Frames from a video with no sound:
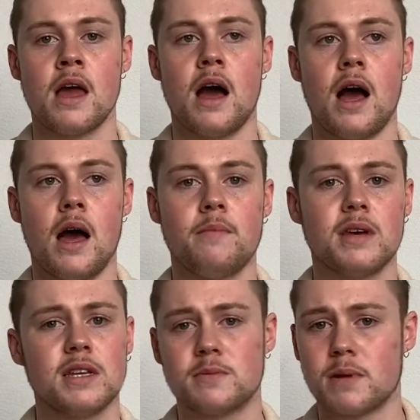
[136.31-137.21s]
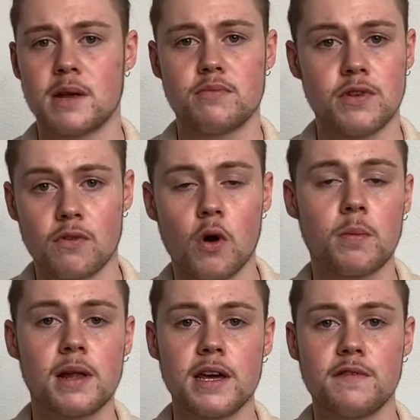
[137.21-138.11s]
He's played Europa
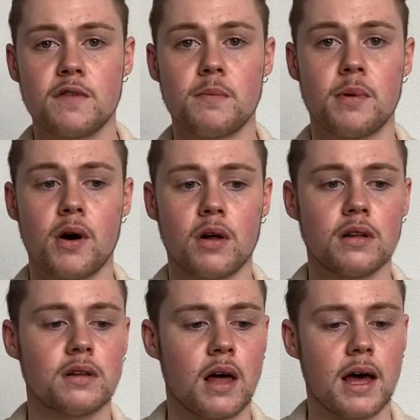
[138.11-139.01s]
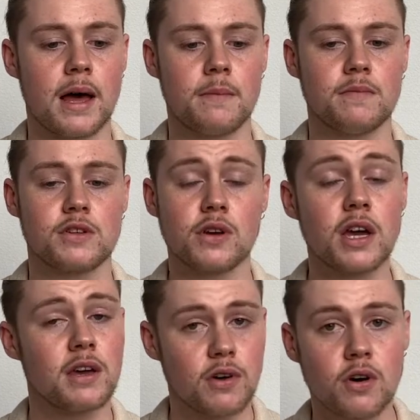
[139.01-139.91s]
League football, so
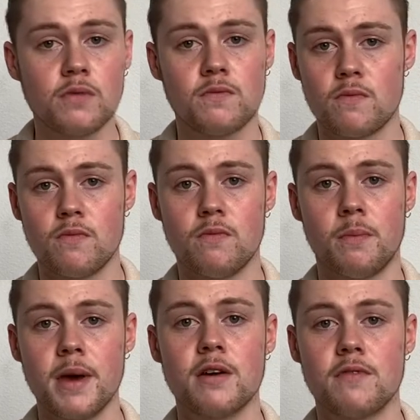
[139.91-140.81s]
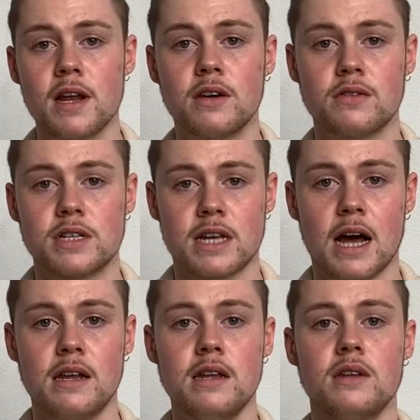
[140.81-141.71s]
it could be a really good
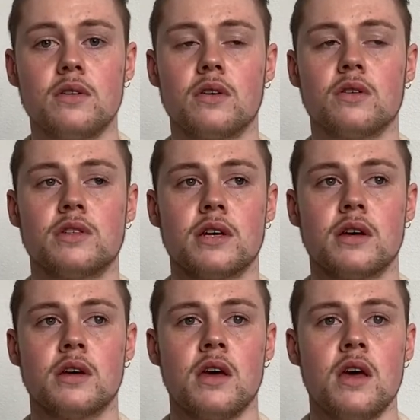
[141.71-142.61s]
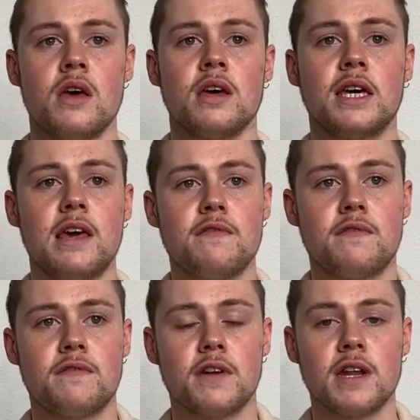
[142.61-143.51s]
signing, to
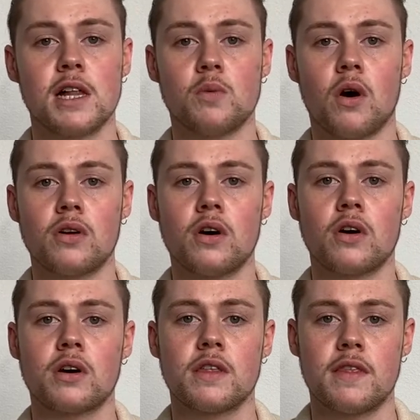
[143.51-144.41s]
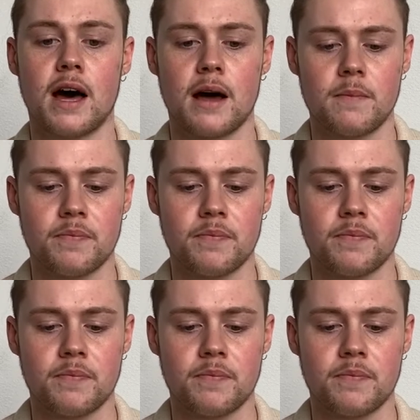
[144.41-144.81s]
give Neil Warnock that